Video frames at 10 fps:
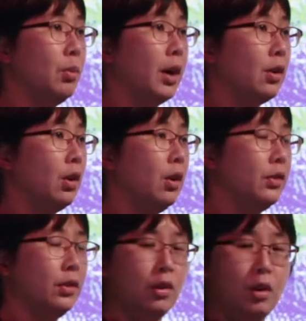
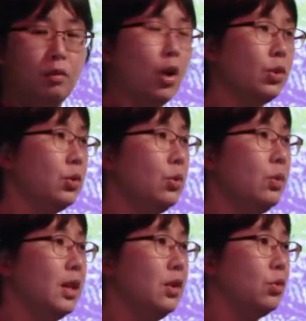micron voxel
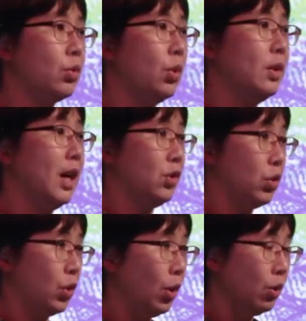is drawn as a
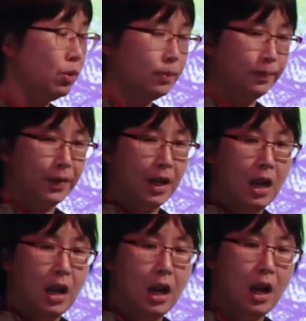circle.
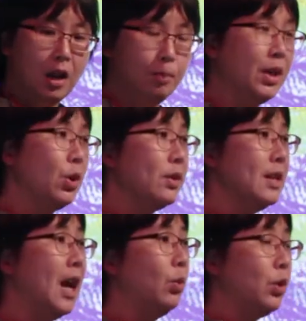Because
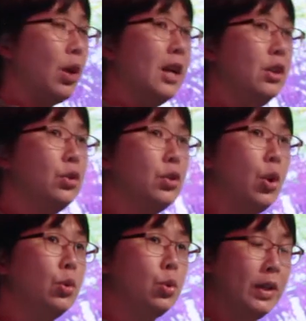now we're trying to
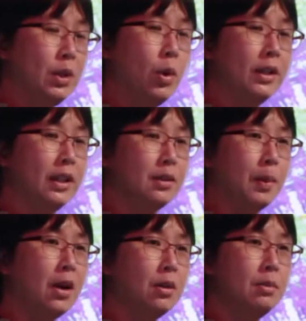show 21
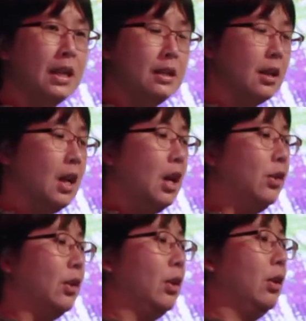experiments,
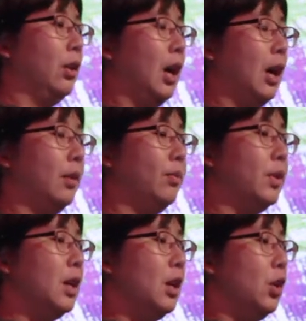that
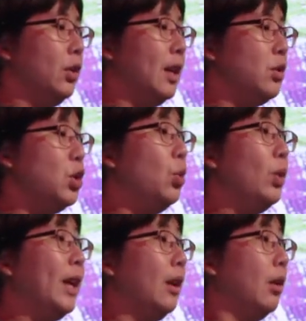you will
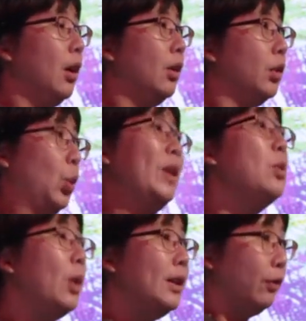get
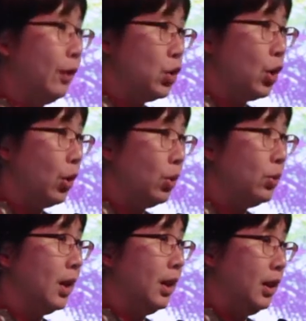21 different
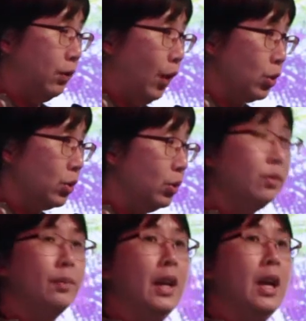circles at each voxel.